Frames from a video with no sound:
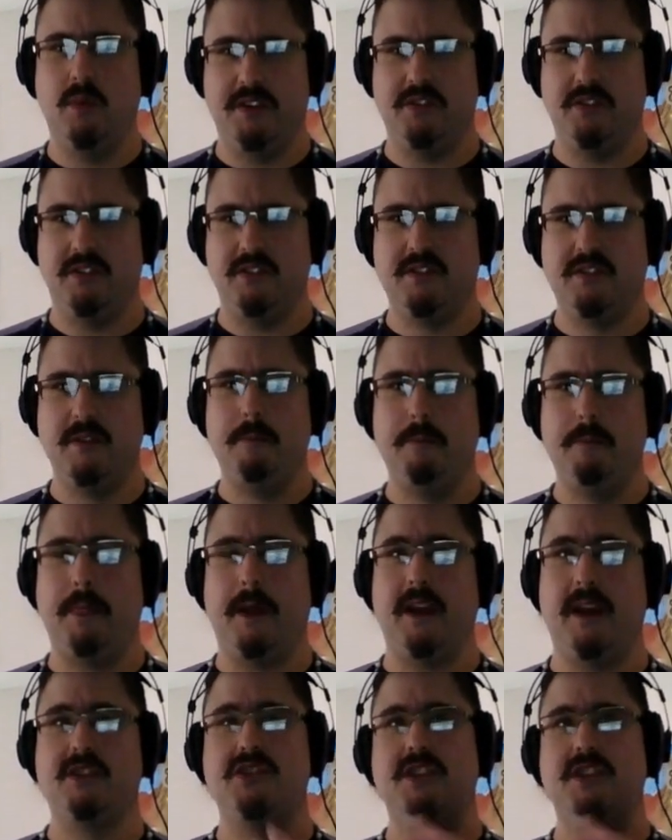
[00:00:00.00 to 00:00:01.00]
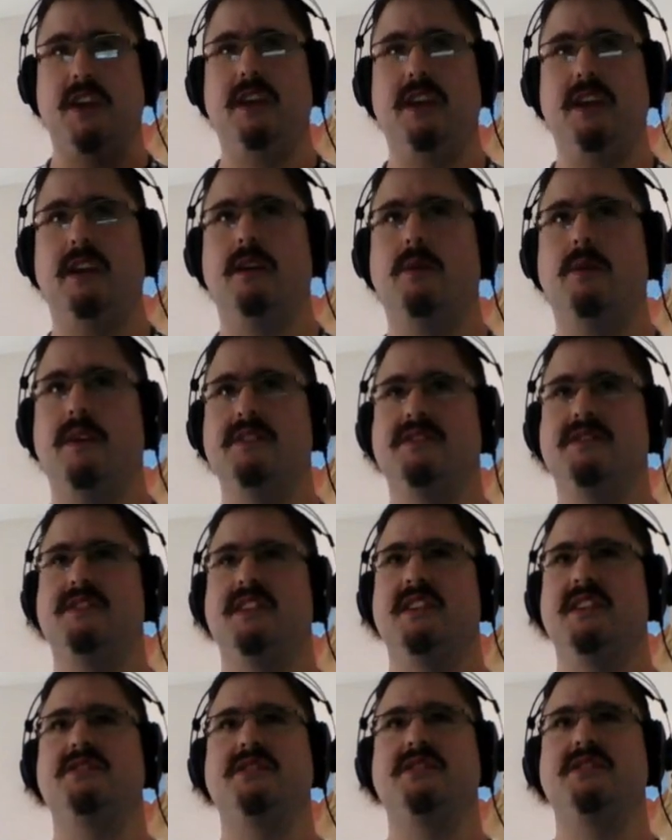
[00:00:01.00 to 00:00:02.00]
wishes. Like she was
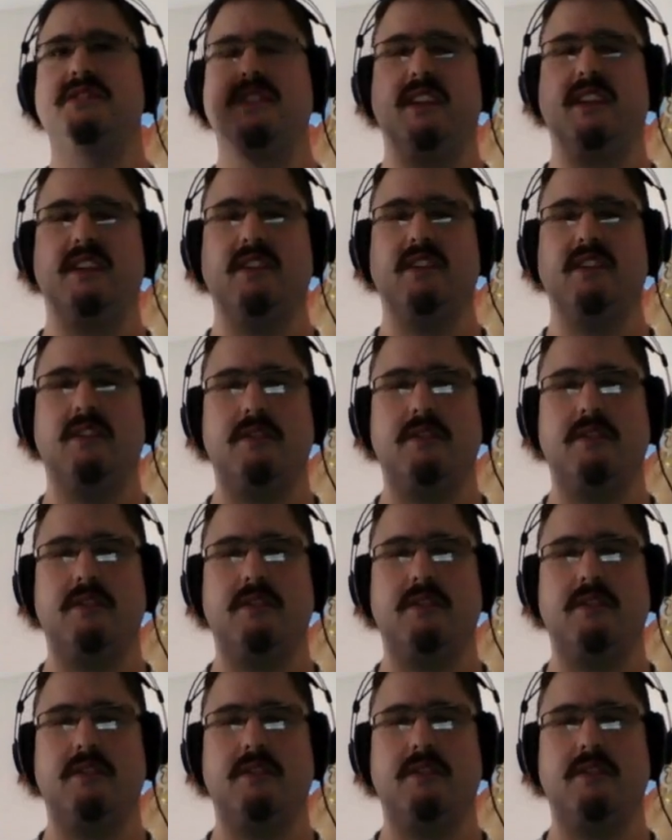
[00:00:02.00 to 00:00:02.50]
distancing